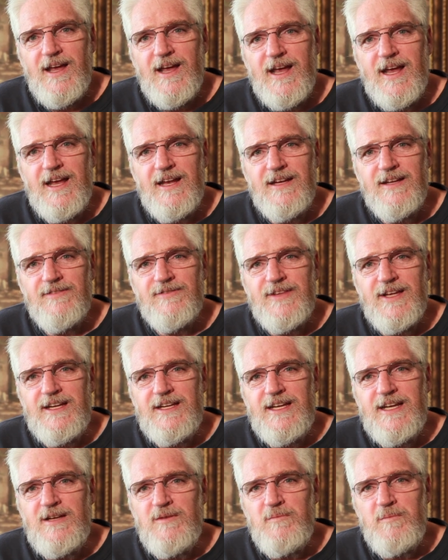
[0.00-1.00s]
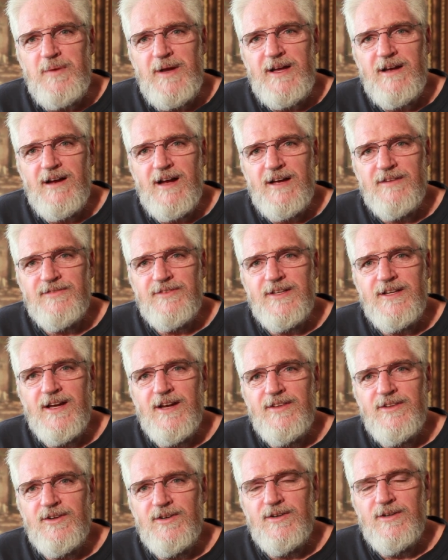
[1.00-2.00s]
And if they didn't pay off, the
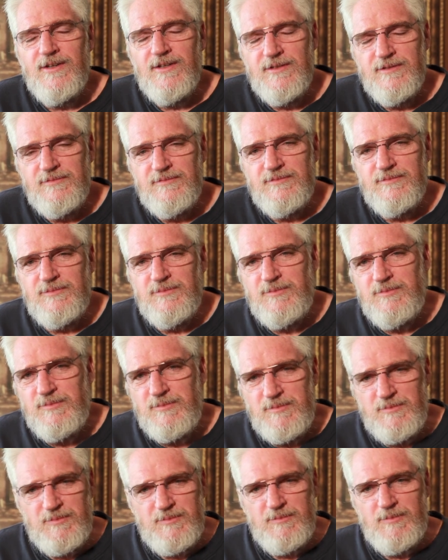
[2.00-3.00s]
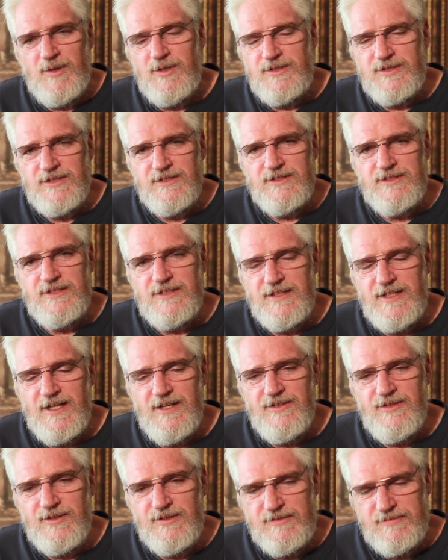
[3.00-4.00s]
other merchants, the
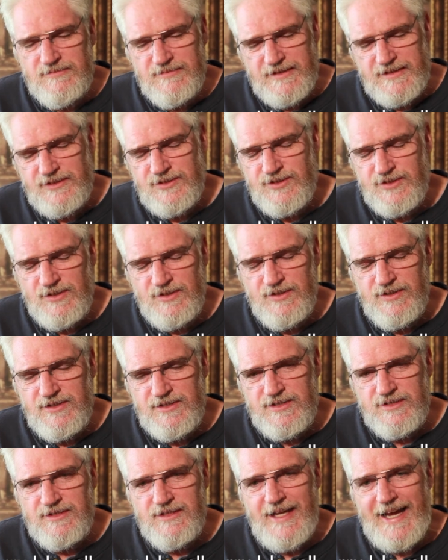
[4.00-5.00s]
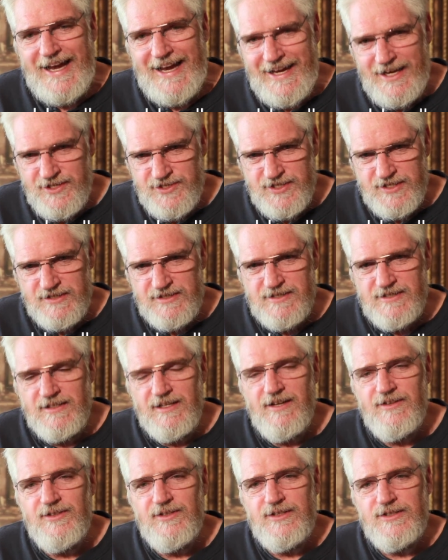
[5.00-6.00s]
other insurance agents,
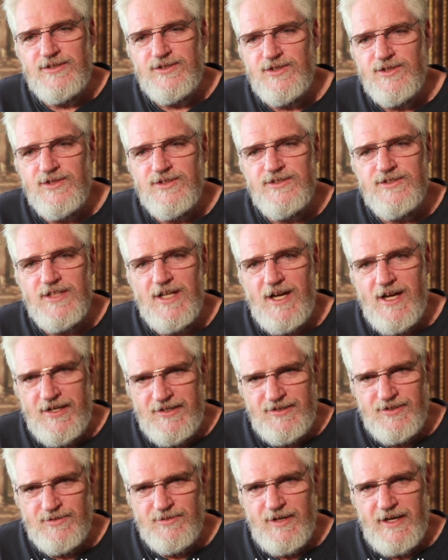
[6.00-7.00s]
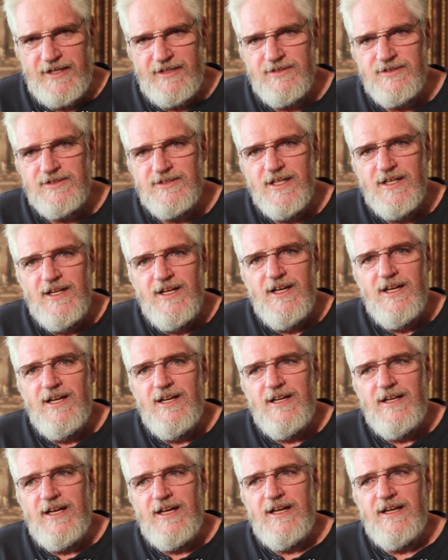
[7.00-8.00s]
the other insurance underwriters,
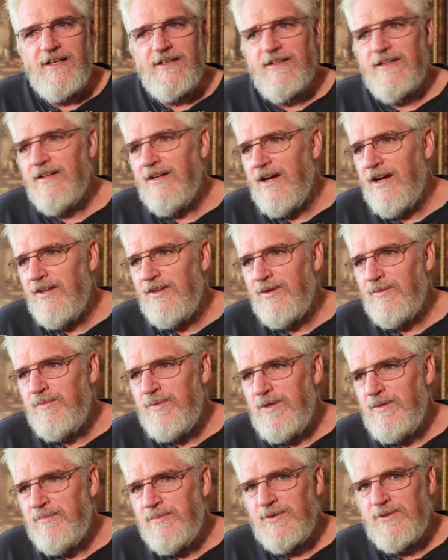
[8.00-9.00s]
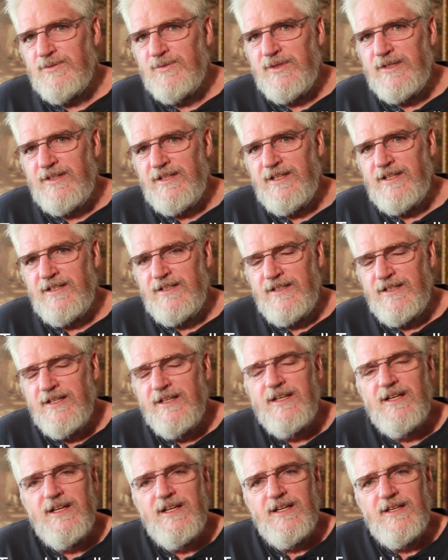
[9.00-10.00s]
and other people within
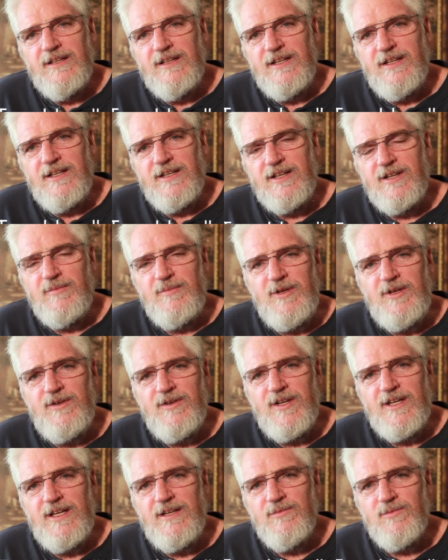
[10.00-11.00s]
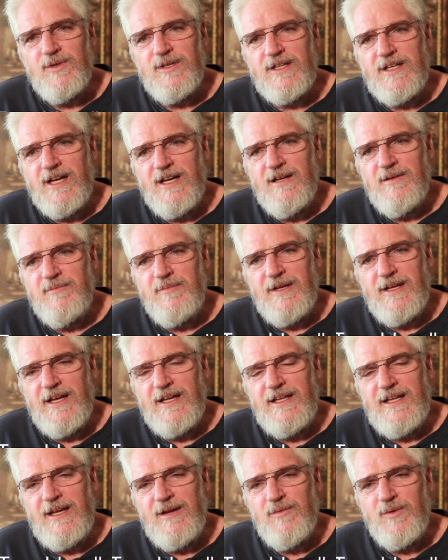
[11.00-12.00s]
the community would come
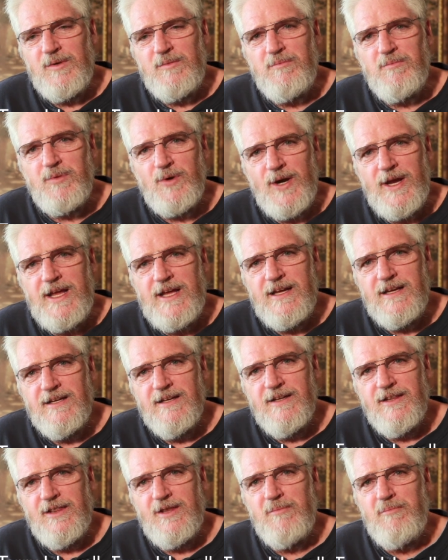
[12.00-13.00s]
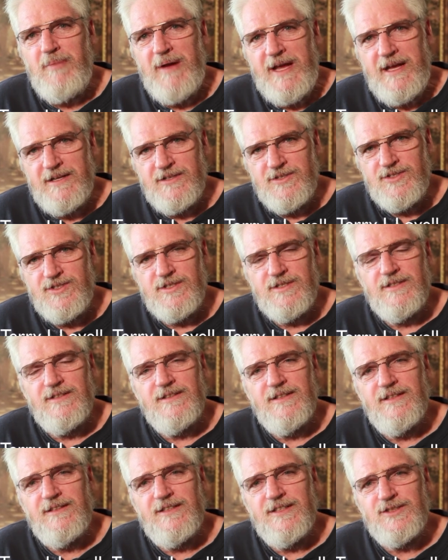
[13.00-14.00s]
and they would break the bench
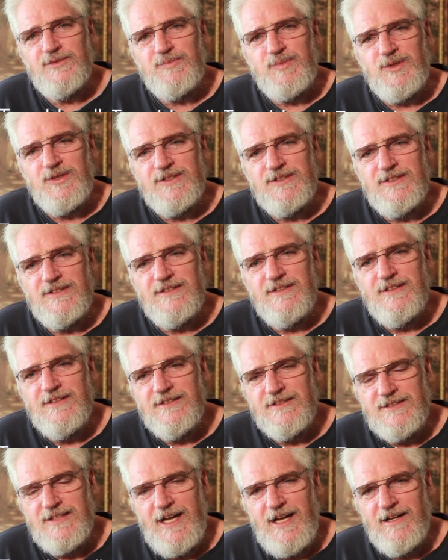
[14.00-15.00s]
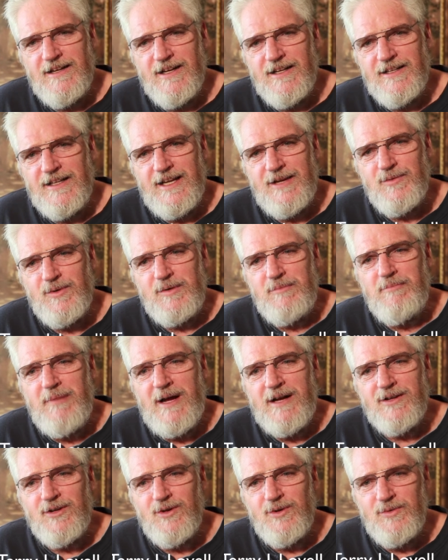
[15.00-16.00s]
that this person sat on. They would
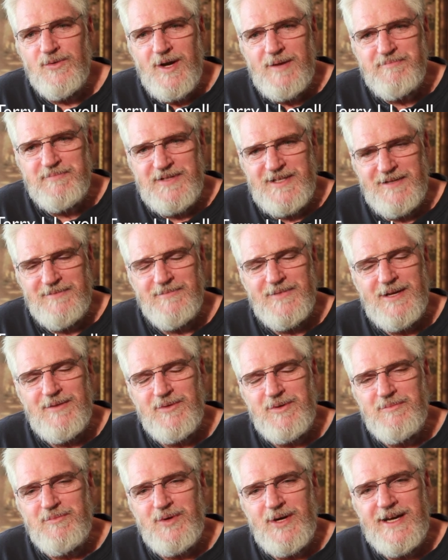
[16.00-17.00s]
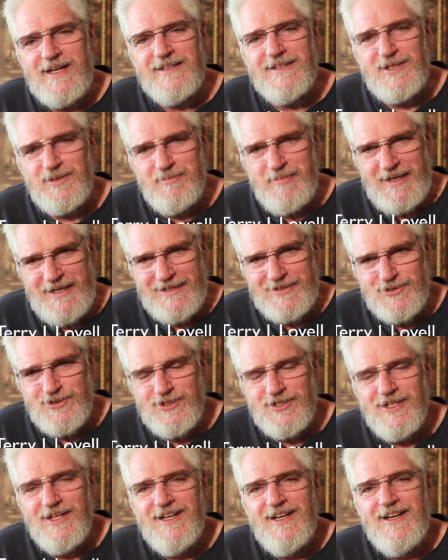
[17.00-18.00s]
banco-rupt them. They would break their
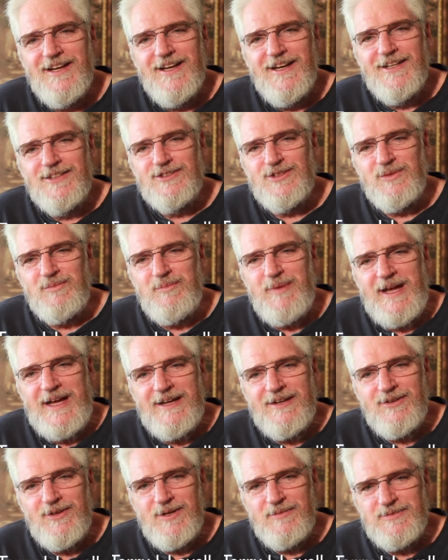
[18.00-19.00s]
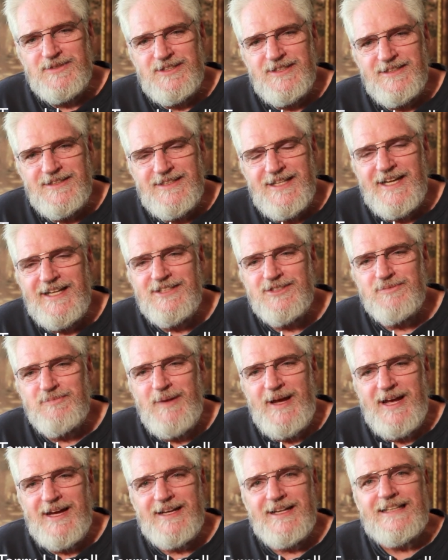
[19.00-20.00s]
bench. So bankruptcy dates
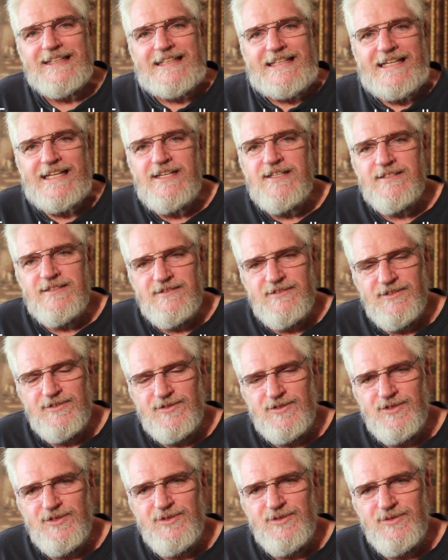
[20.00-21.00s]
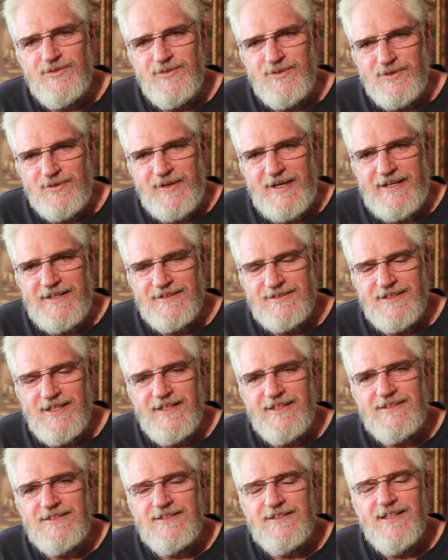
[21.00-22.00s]
back at least to the
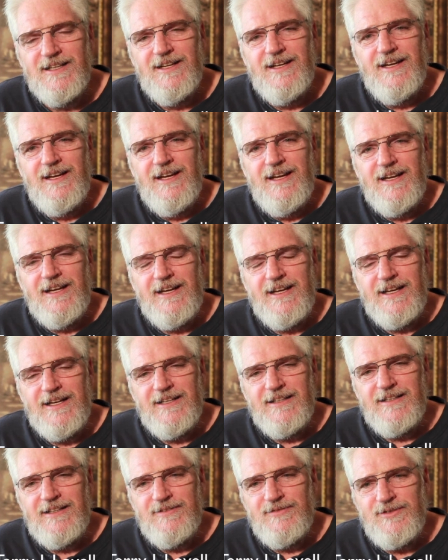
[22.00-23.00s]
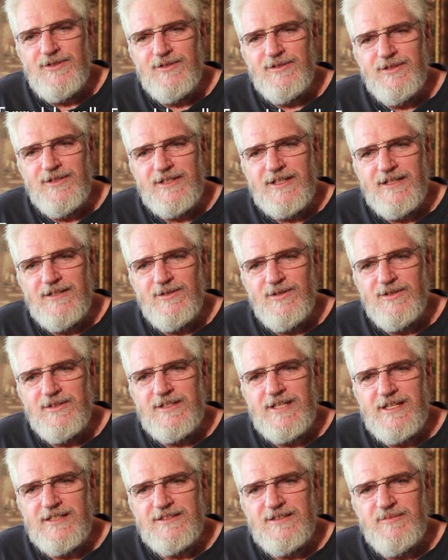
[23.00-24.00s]
Renaissance. And if you look at Old
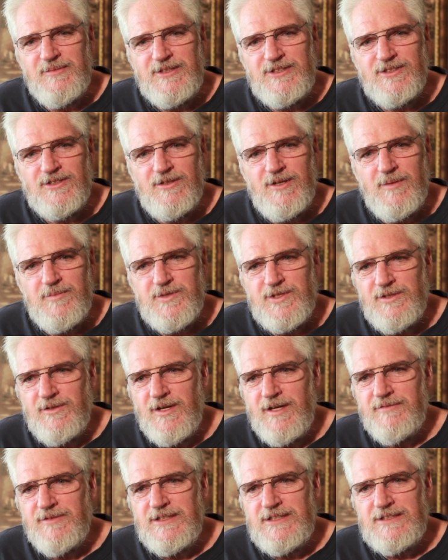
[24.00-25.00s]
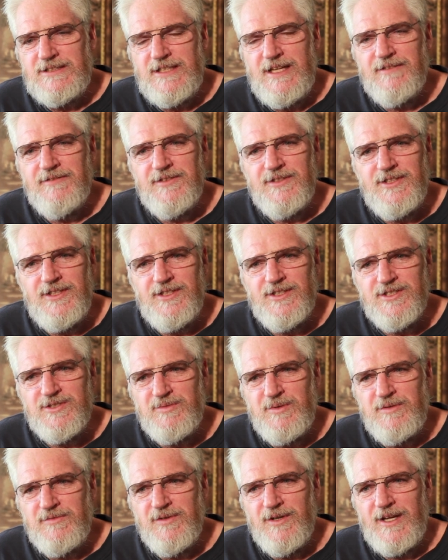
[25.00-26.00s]
Testament scripture, every 7
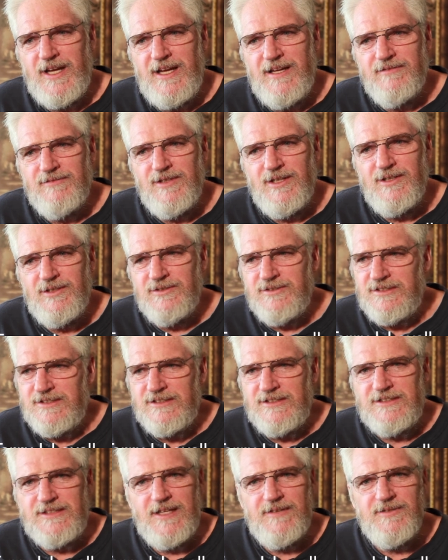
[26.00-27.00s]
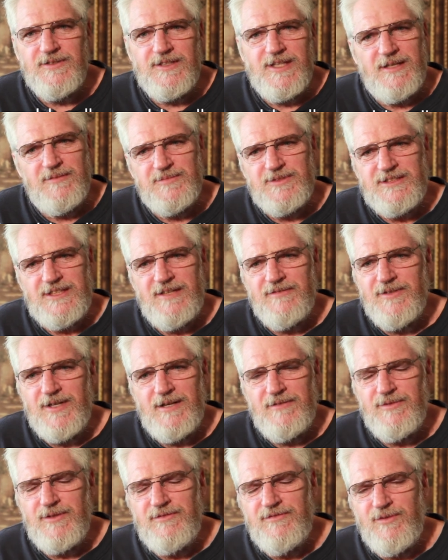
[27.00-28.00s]
years we forgave loans, and 7 times 7,
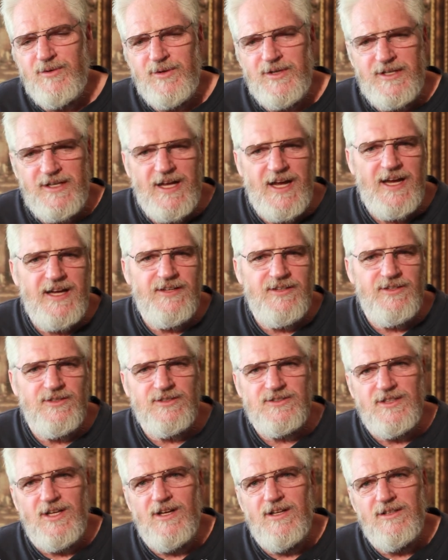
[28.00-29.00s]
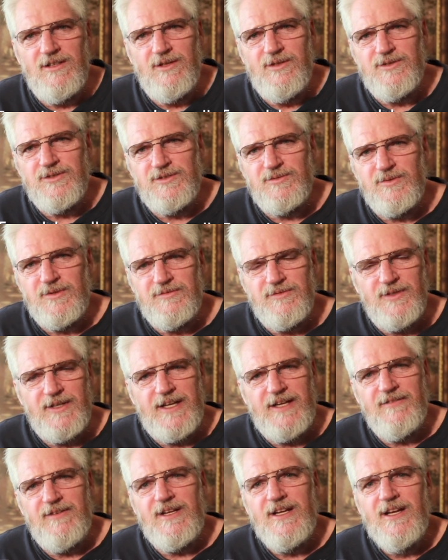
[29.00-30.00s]
every 49 years, all loans were
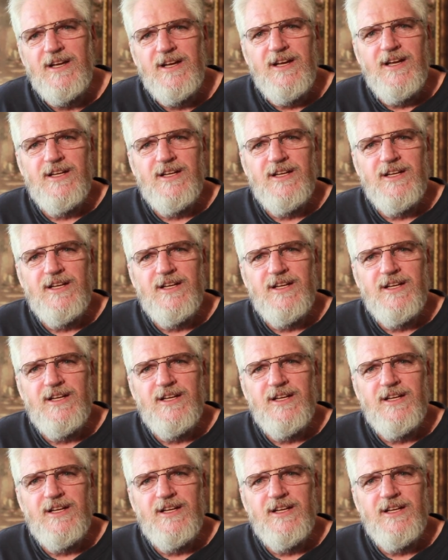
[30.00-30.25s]
forgiven.